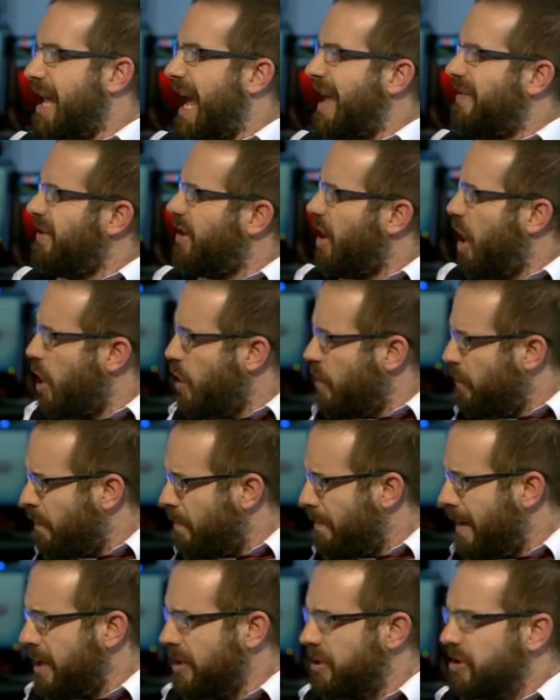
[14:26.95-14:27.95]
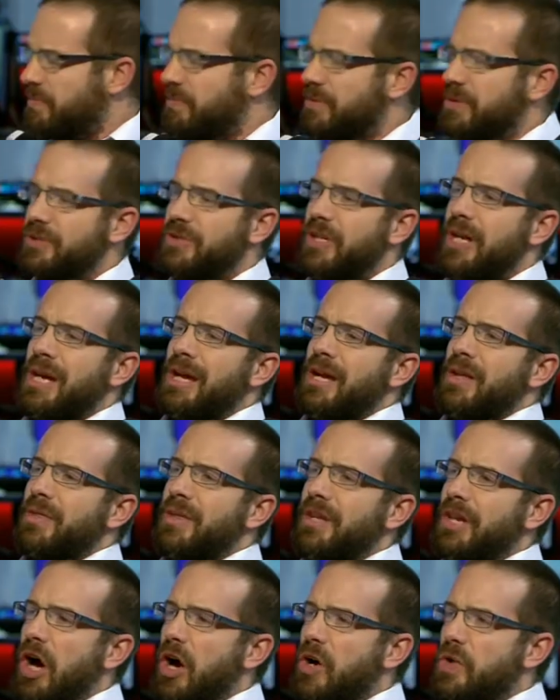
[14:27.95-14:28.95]
and the over management,
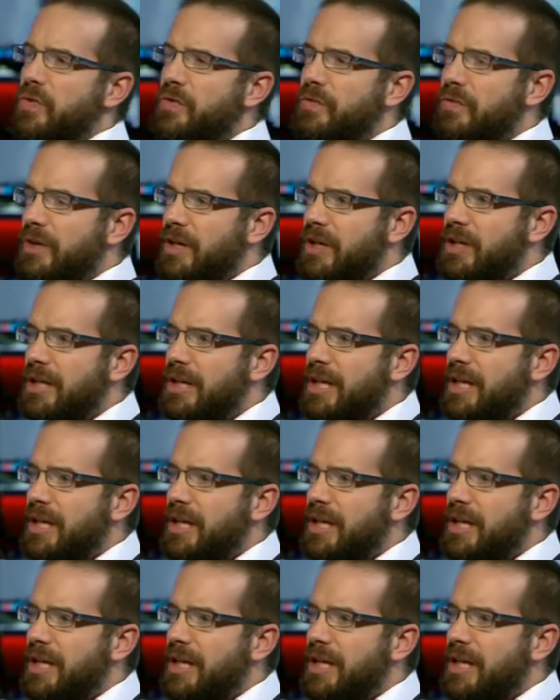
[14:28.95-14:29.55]
the over.